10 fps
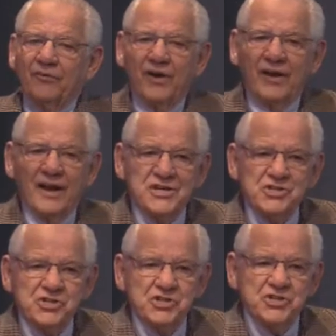
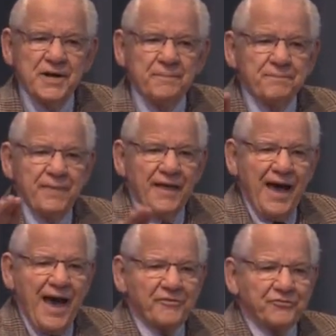relationship
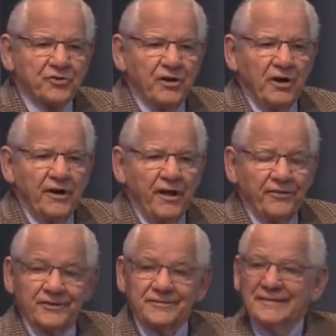after
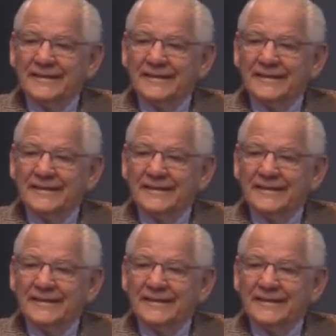another,